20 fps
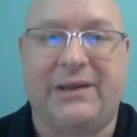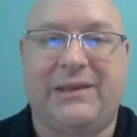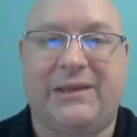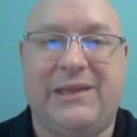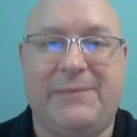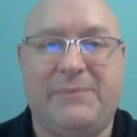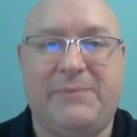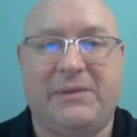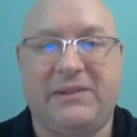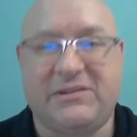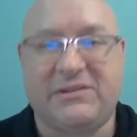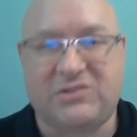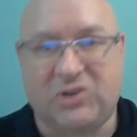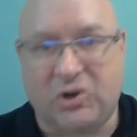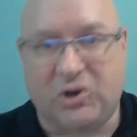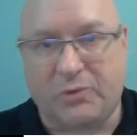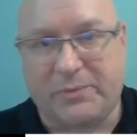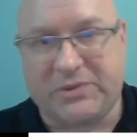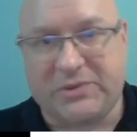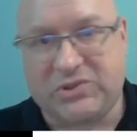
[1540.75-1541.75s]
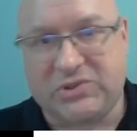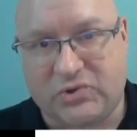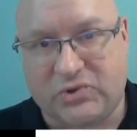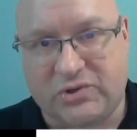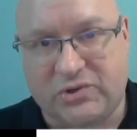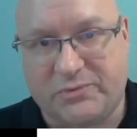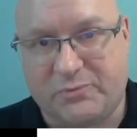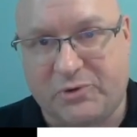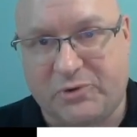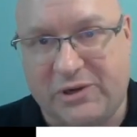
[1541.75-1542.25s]
keeping this an open
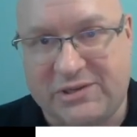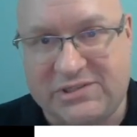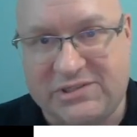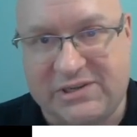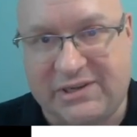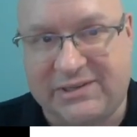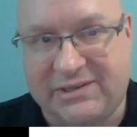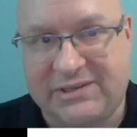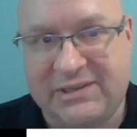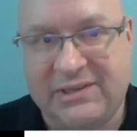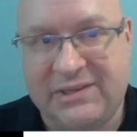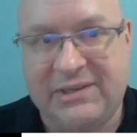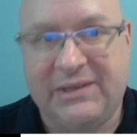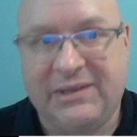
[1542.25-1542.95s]
source project,